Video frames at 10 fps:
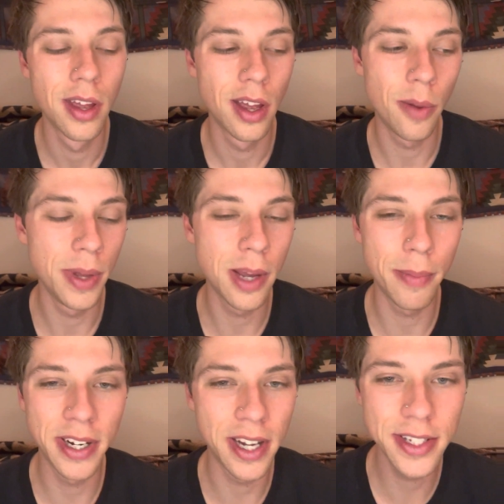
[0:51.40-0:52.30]
Helped me get my
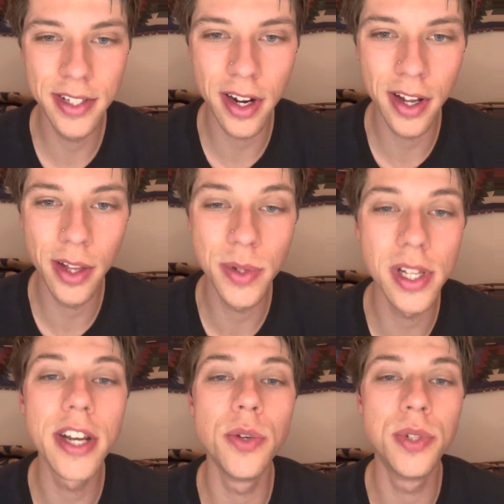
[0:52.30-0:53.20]
tests done. There was a
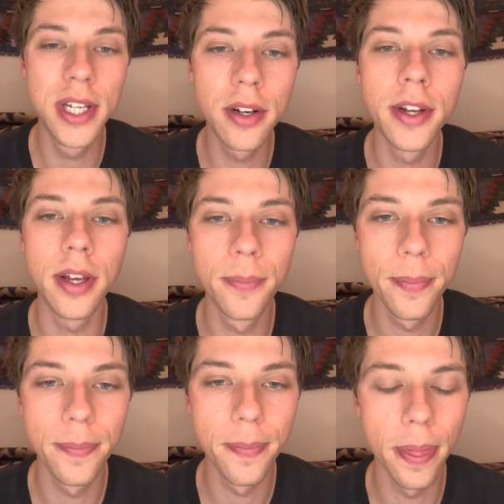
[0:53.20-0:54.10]
lot of utility
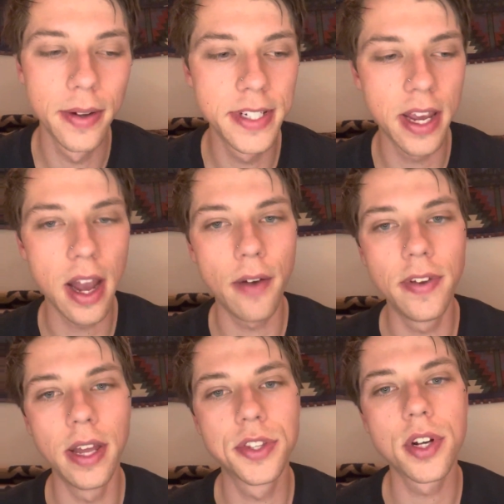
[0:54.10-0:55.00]
to
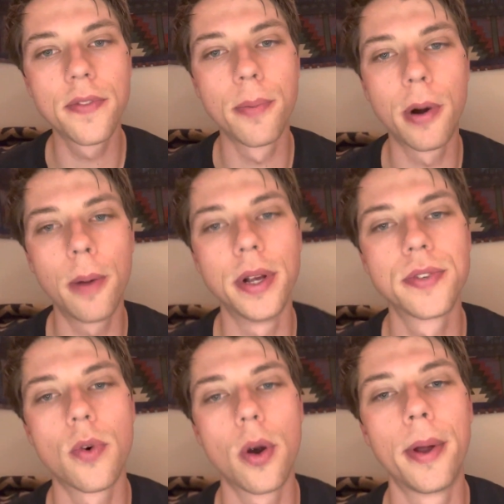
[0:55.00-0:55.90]
caffeine. It served a purpose
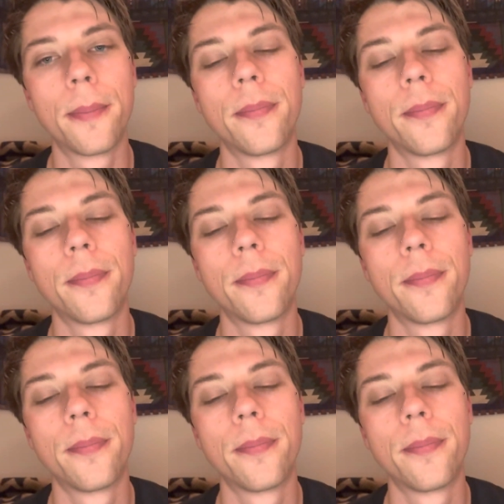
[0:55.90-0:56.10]
for me.